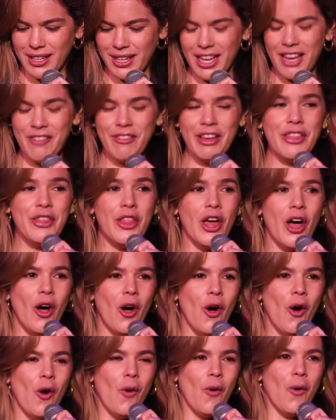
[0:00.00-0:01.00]
Even
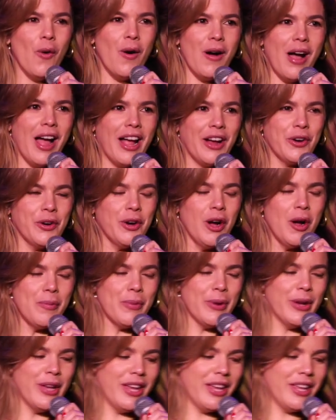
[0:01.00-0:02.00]
though I grew
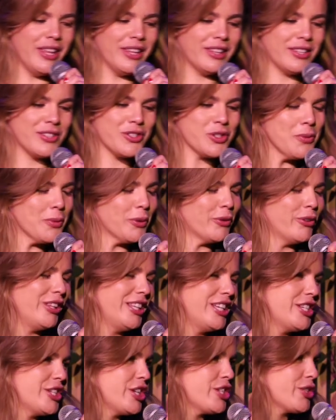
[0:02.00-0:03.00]
up with super
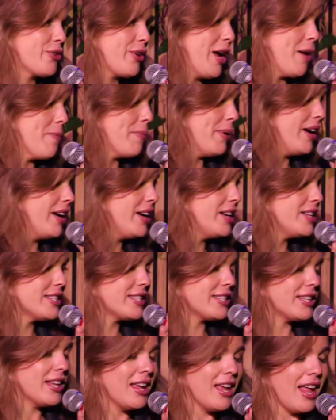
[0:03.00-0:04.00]
religious
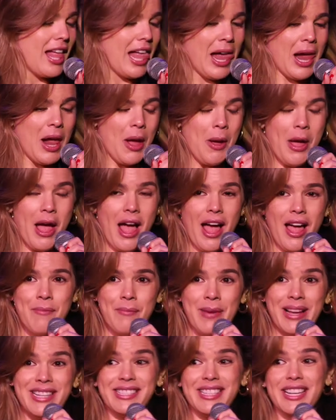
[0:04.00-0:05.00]
grandparents,
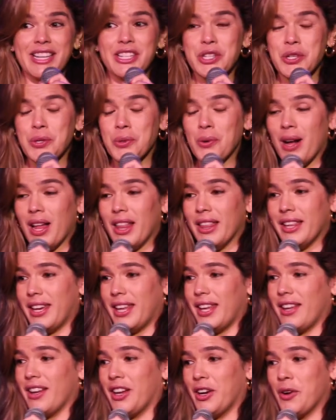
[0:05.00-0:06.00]
my
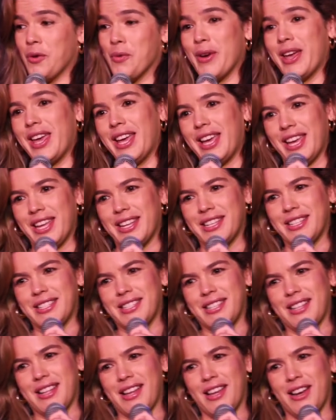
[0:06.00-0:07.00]
sexuality got awakened
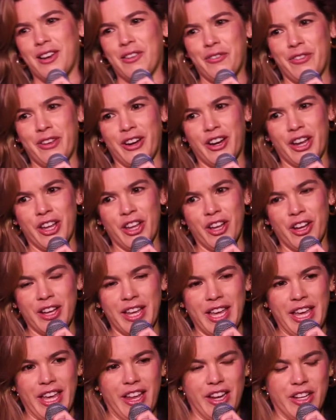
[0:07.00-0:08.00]
at a very
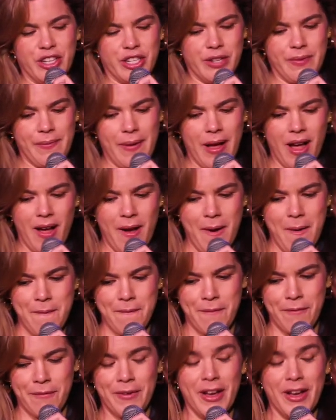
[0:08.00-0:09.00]
young age, 5